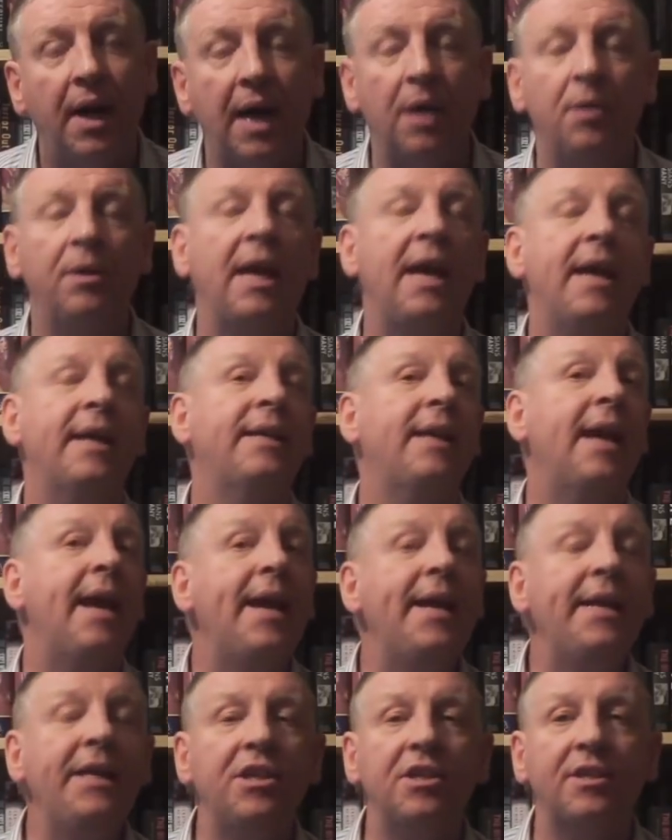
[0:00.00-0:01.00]

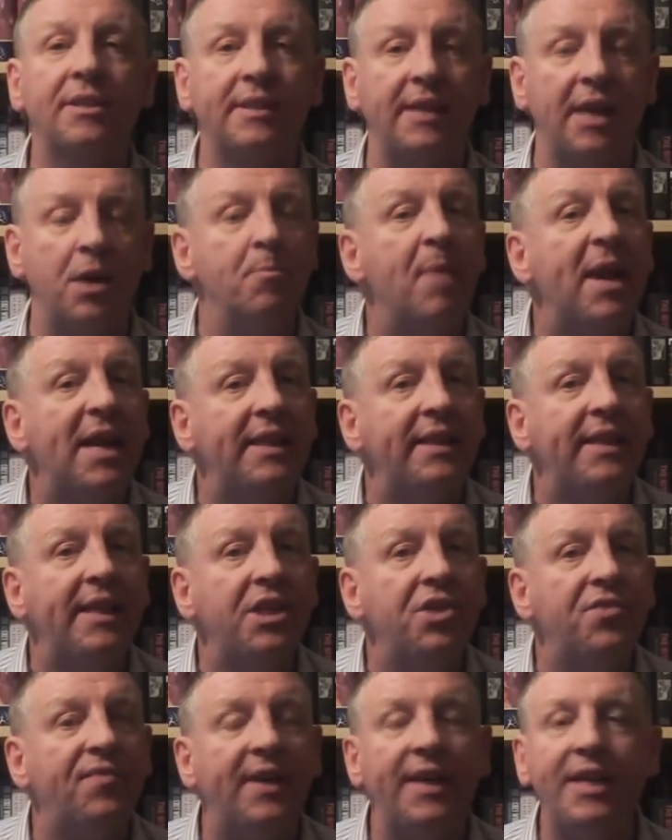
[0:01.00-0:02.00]
Again, you see, I make
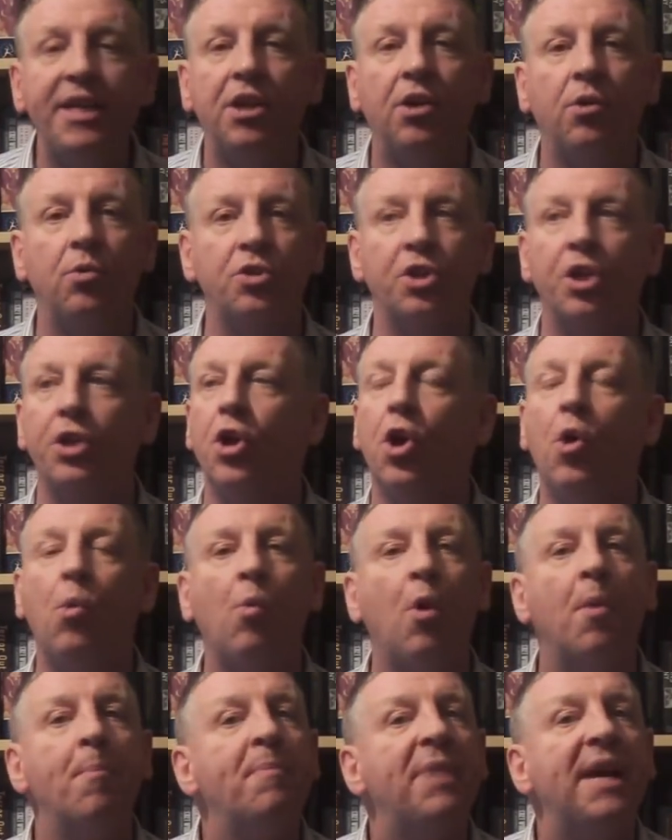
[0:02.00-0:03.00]
these videos and
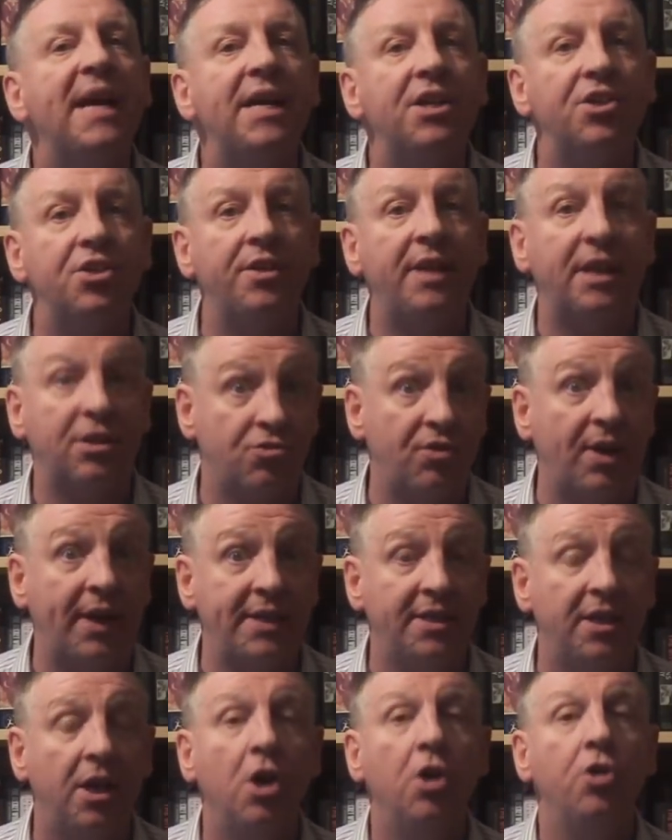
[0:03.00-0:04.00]
not one person, that's
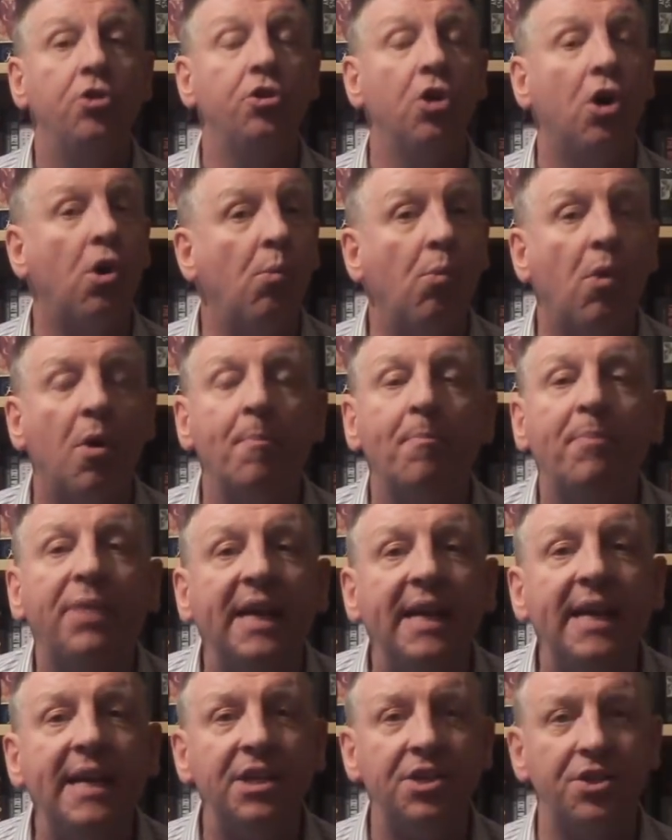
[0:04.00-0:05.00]
right, not one
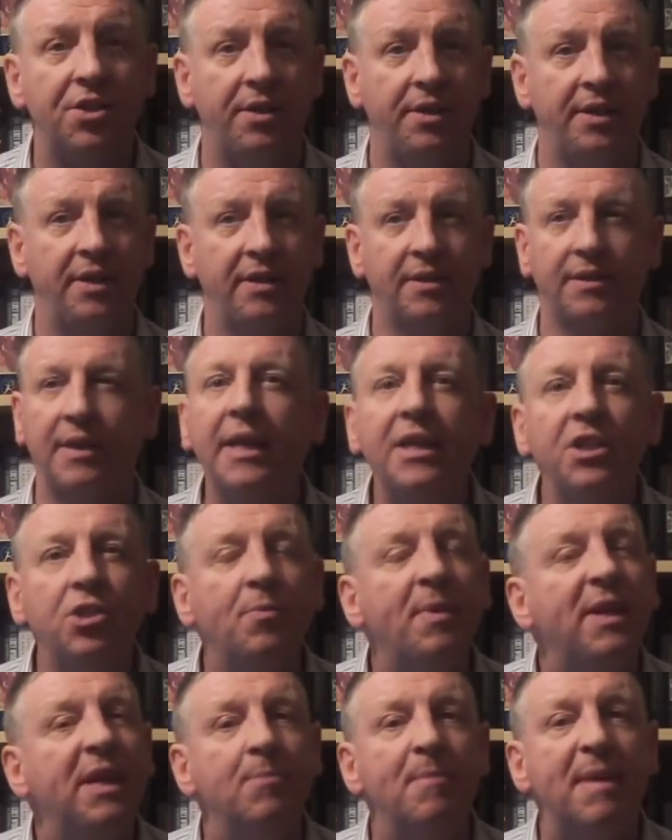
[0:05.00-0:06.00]
person
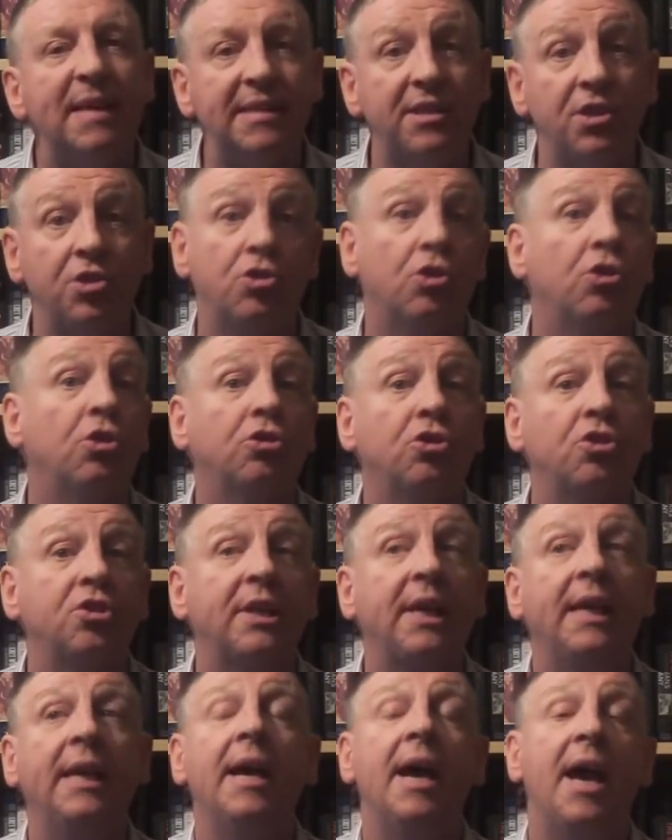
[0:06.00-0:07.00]
sends me a message or
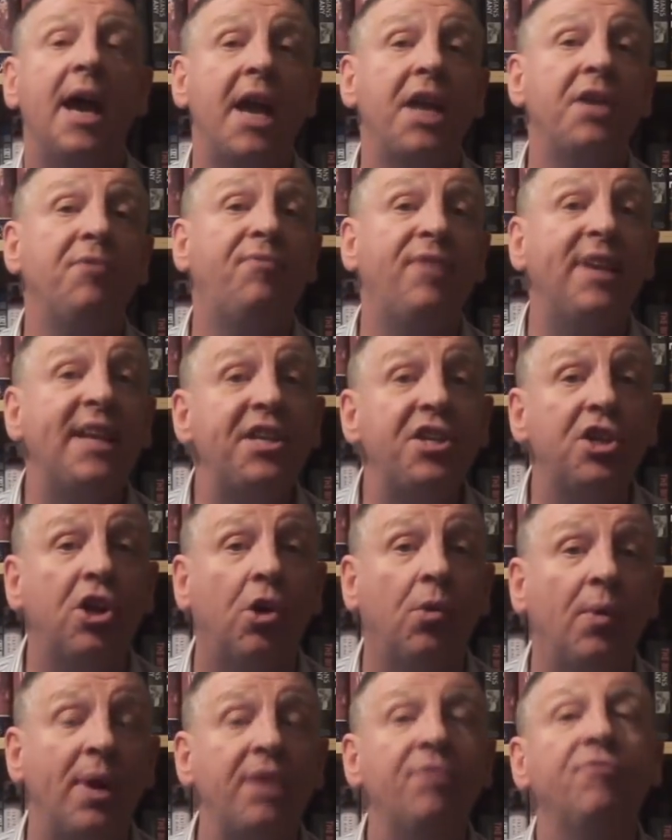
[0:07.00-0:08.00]
does a
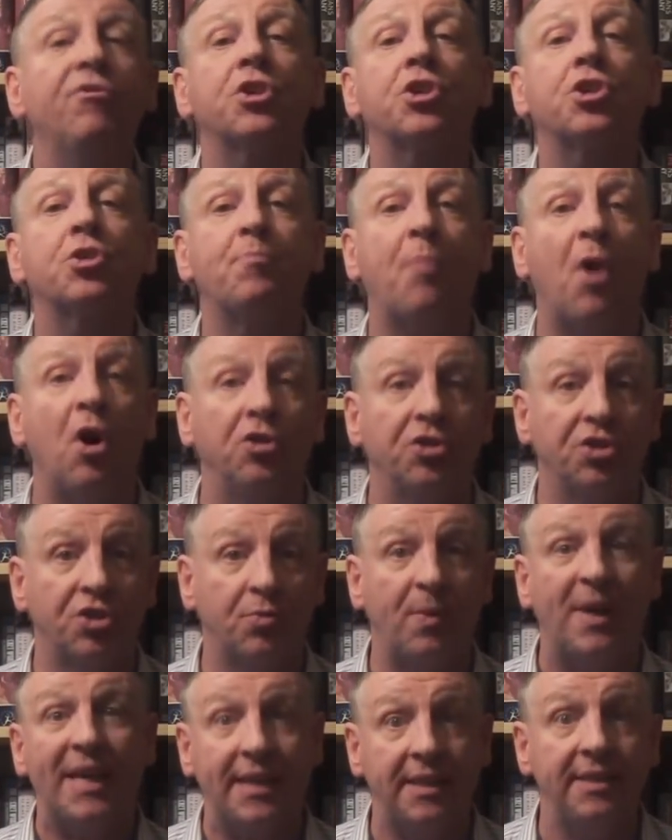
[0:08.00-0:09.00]
video in
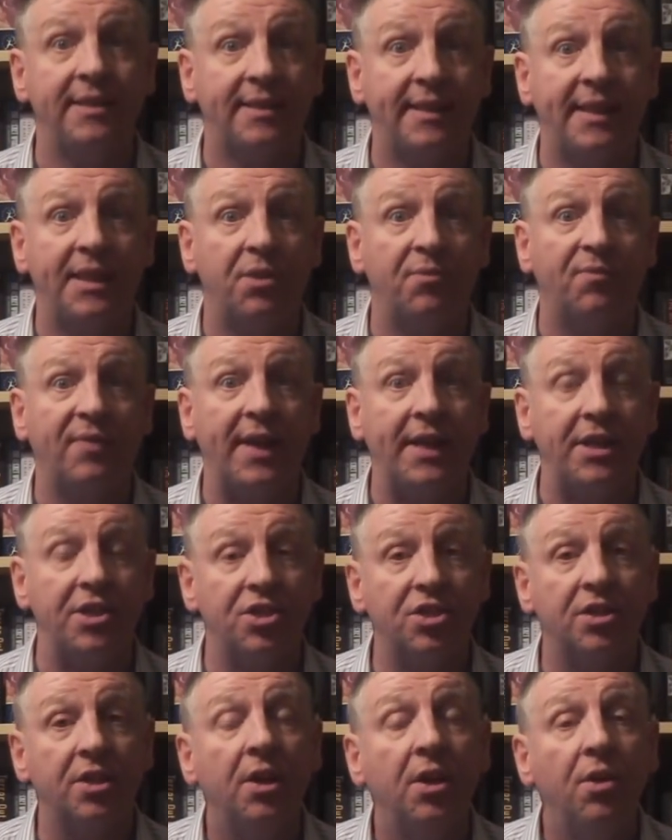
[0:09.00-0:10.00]
response where you can see the
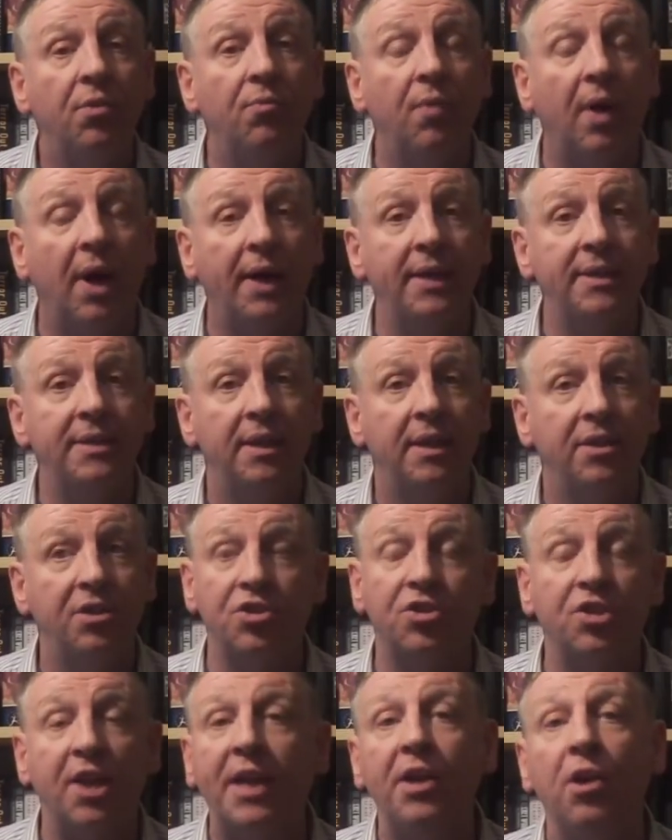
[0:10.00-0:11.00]
face, right,
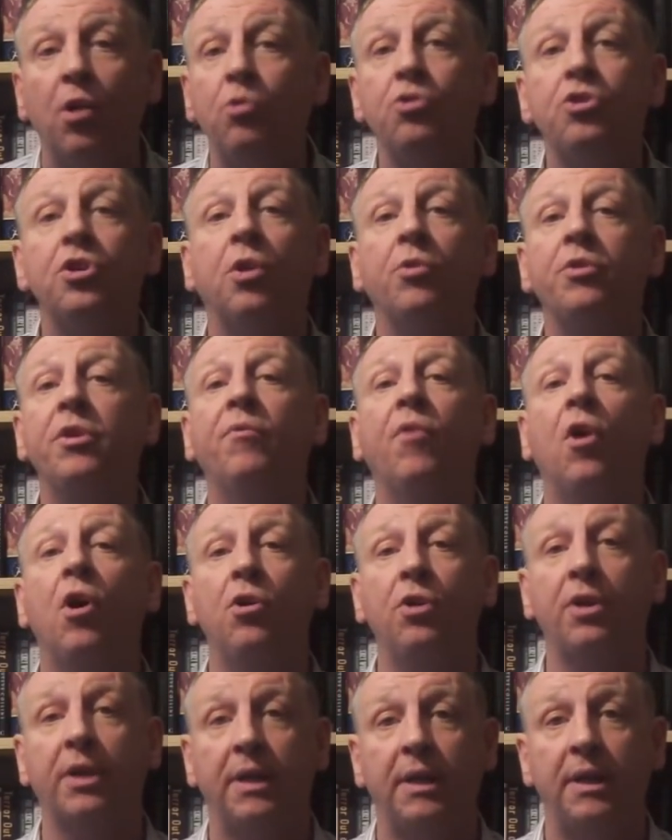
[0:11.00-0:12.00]
to say, no, Joe, you're
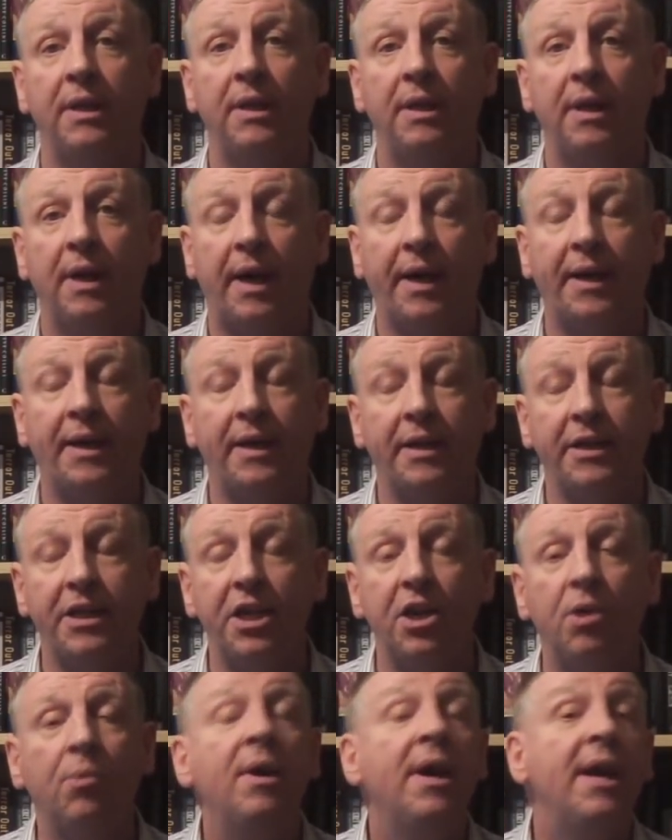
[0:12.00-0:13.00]
wrong. And,
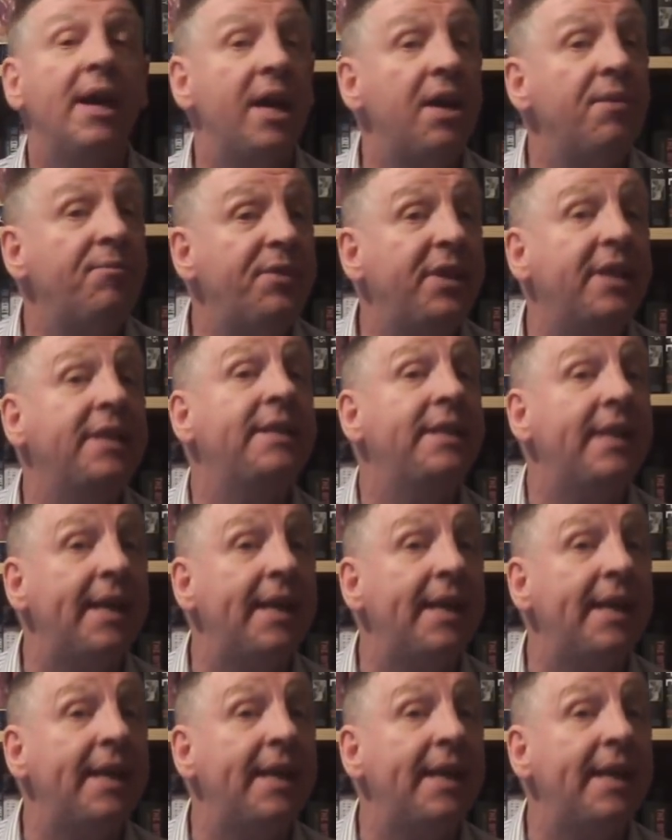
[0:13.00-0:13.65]
if